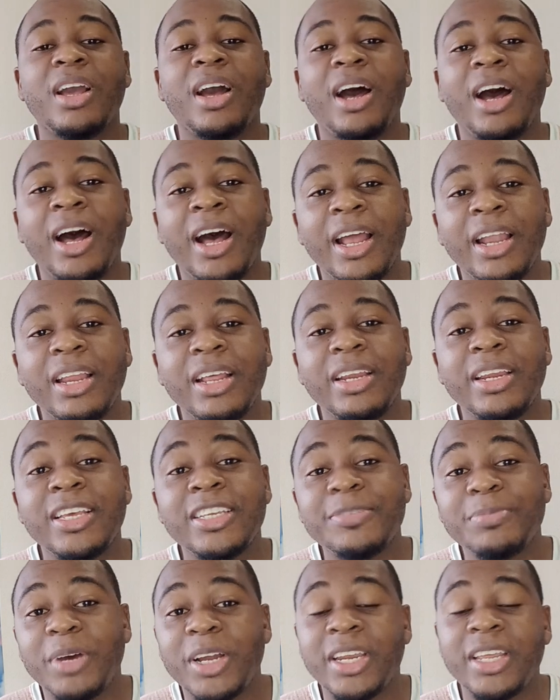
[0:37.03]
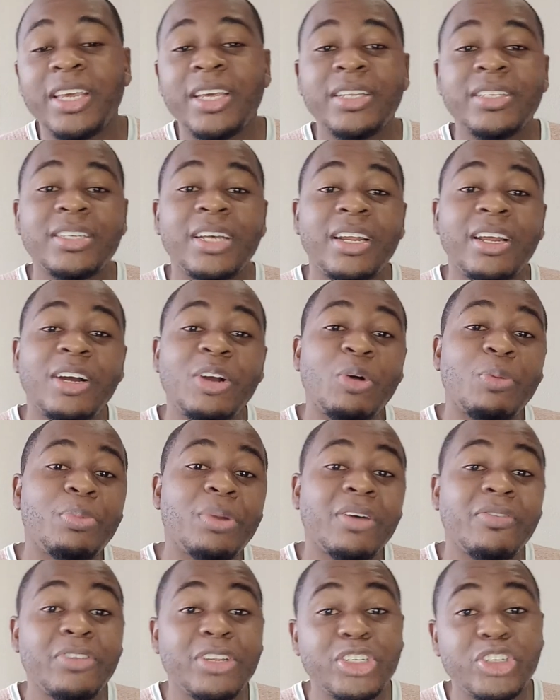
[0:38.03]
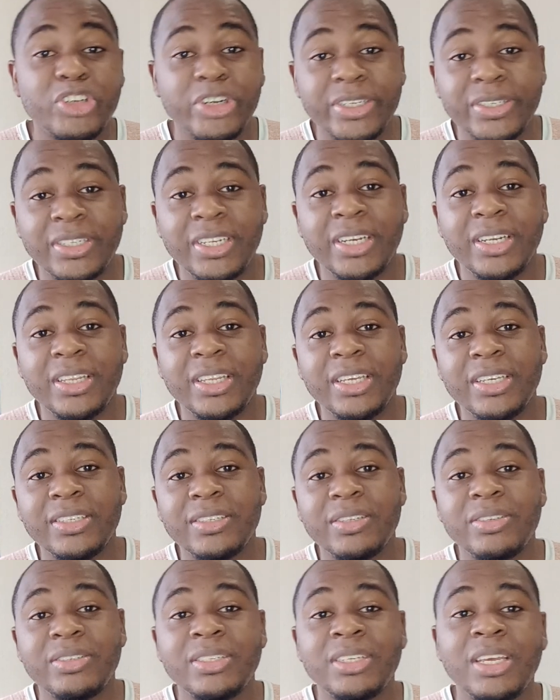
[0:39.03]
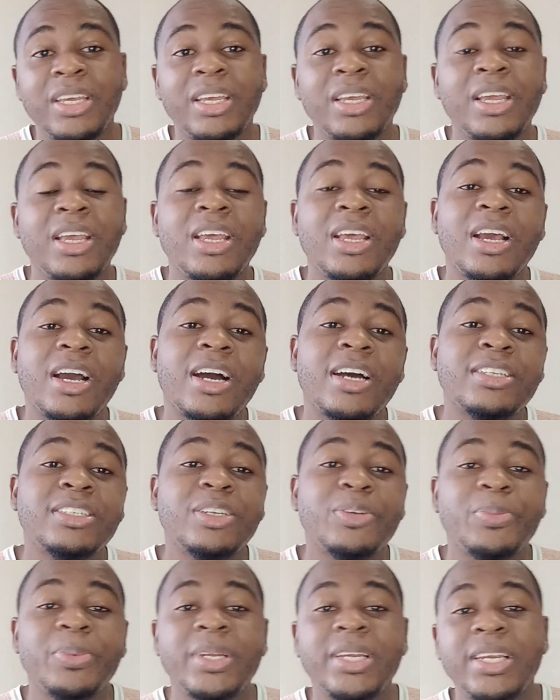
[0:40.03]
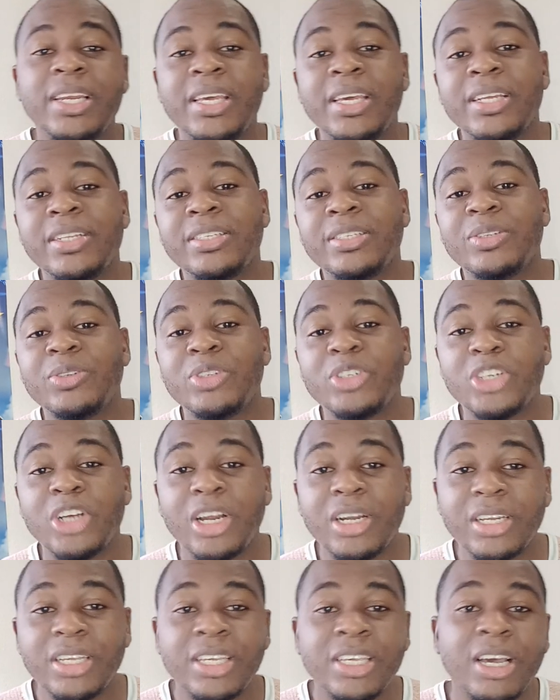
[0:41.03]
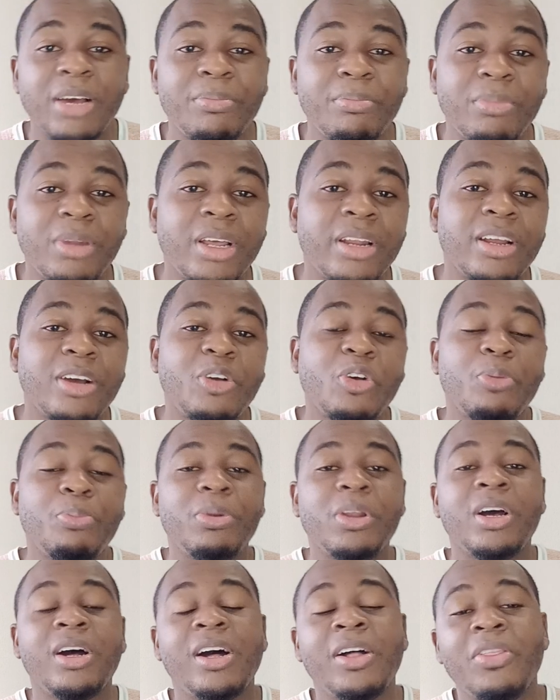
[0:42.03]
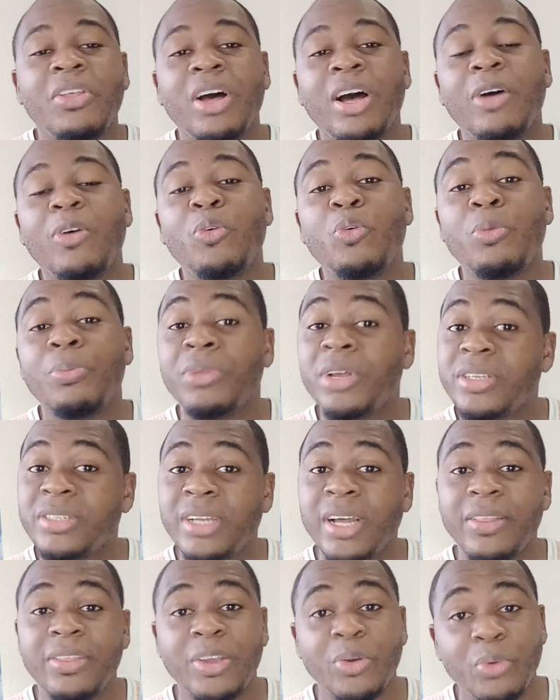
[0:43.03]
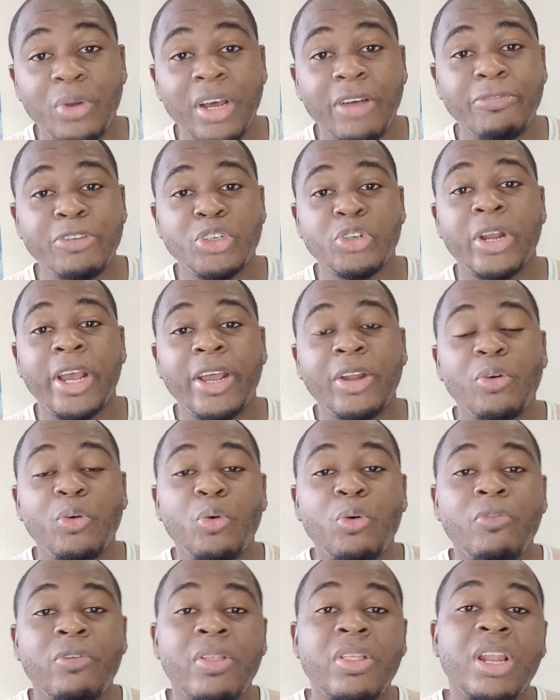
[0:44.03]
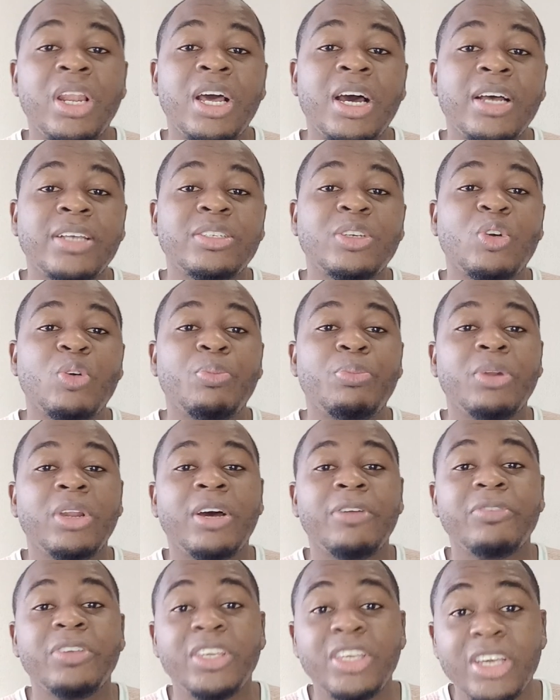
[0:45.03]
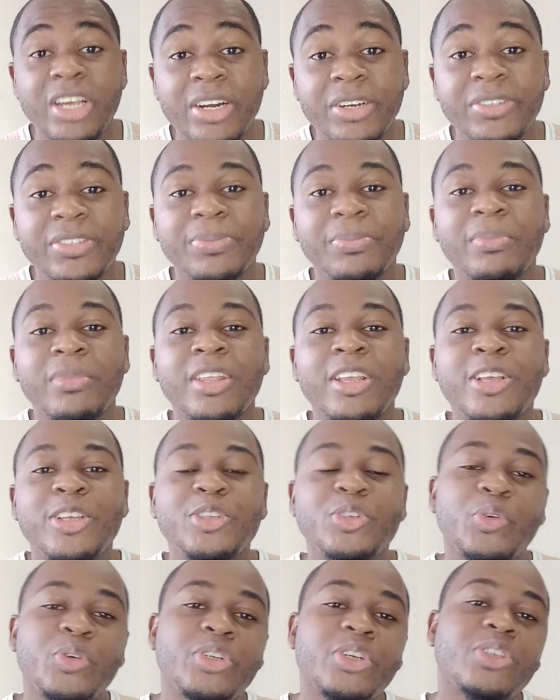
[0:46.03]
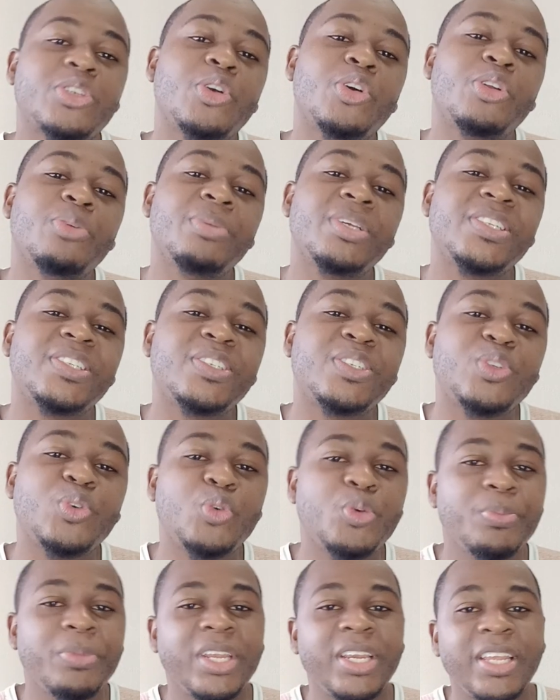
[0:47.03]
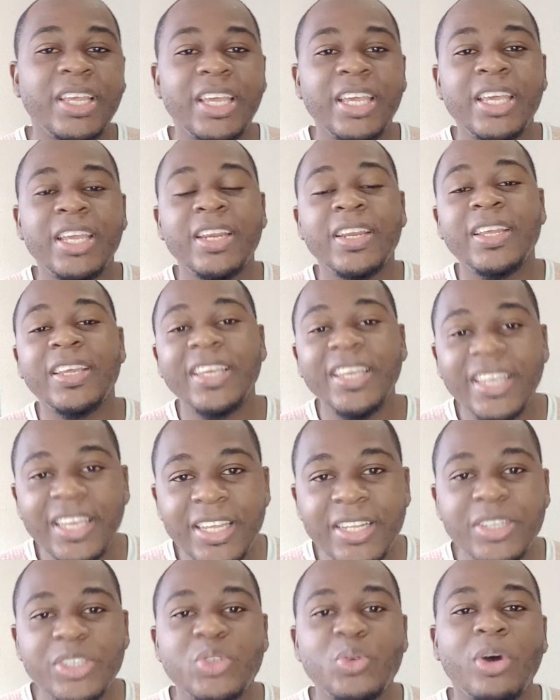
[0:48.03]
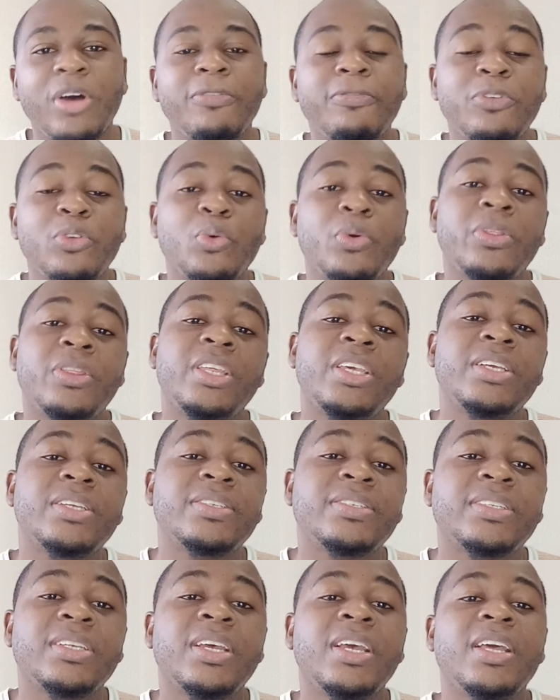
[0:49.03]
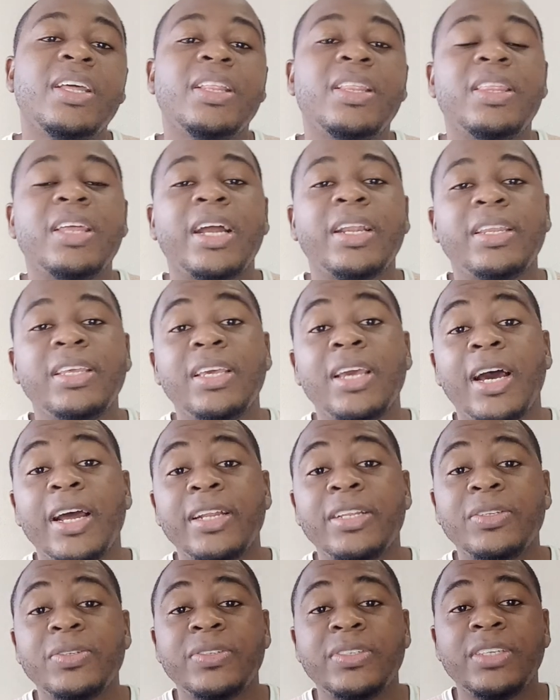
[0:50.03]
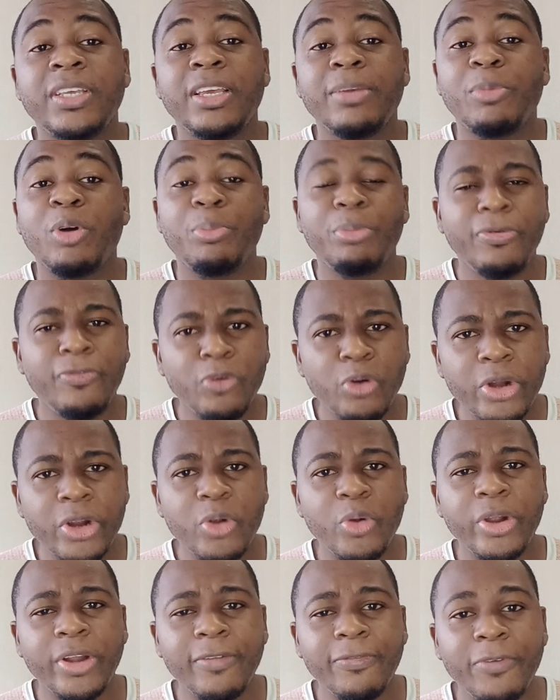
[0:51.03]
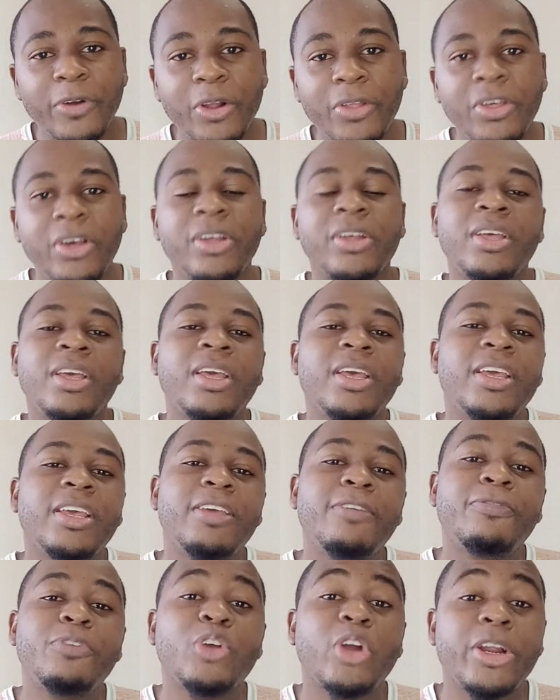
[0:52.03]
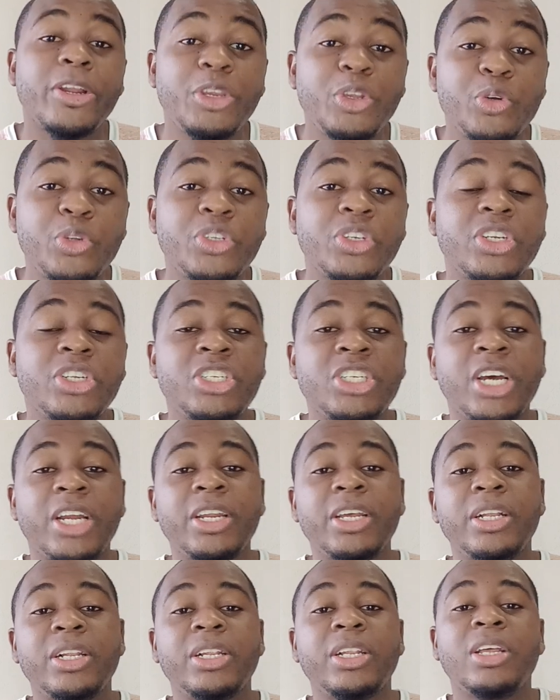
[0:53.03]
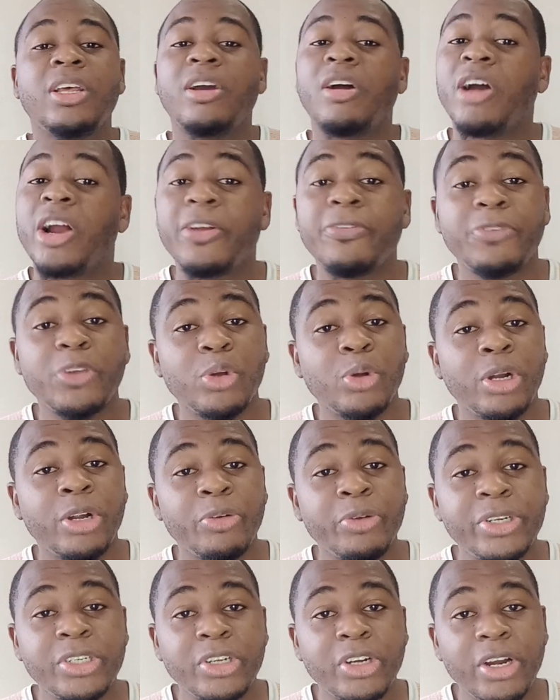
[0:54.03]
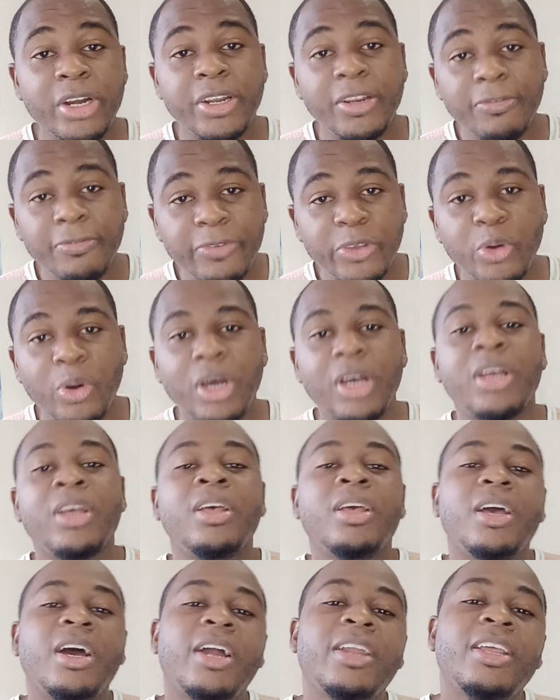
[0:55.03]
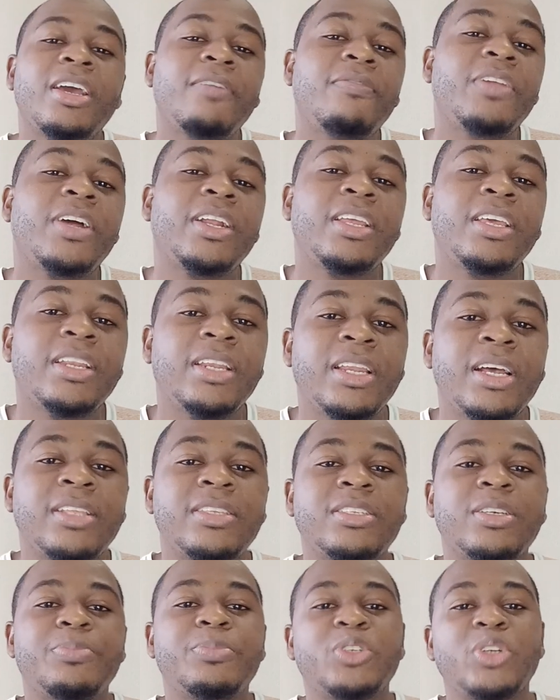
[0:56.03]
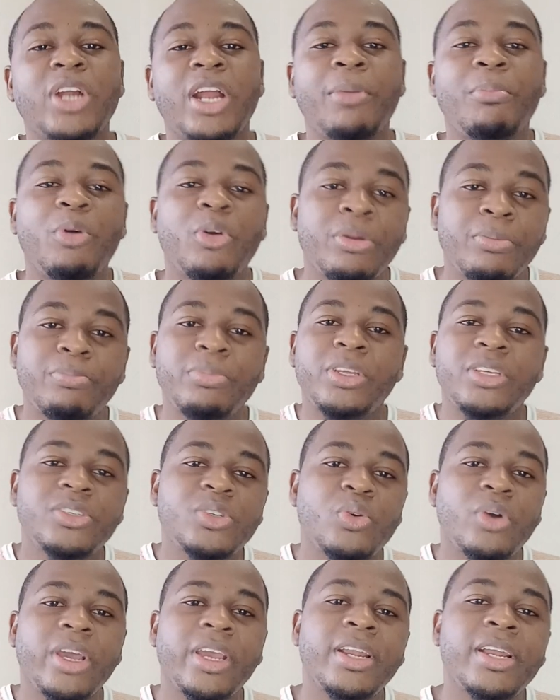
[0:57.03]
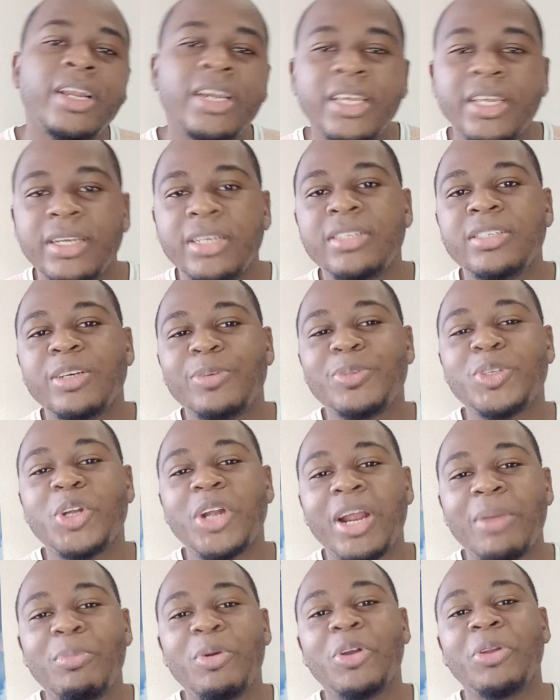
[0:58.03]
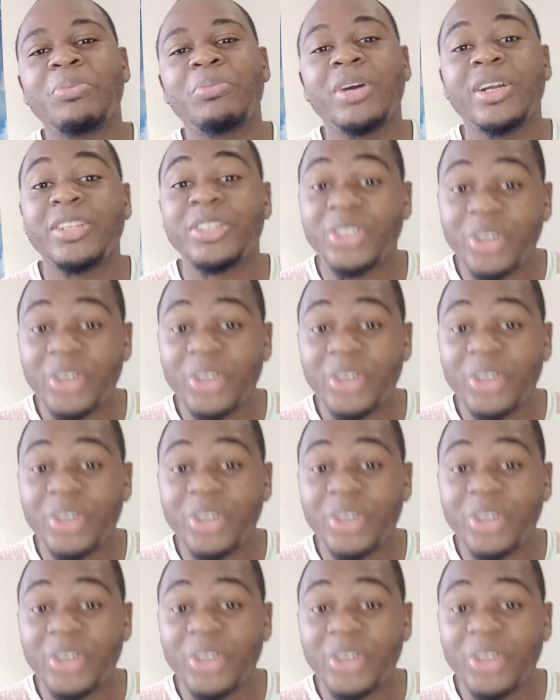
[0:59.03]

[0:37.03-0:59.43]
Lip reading: And Desmond Haynes had a couple of interesting things to say as it relates to John Campbell and a couple of other openers that they would have tried over the last couple of years. So we're just going to be zooming in into a few things that he had to say. But before we go any further, if you are new to the channel or if you are a returning viewer, and you have not hit that subscribe button, please go ahead and hit the subscribe button, man.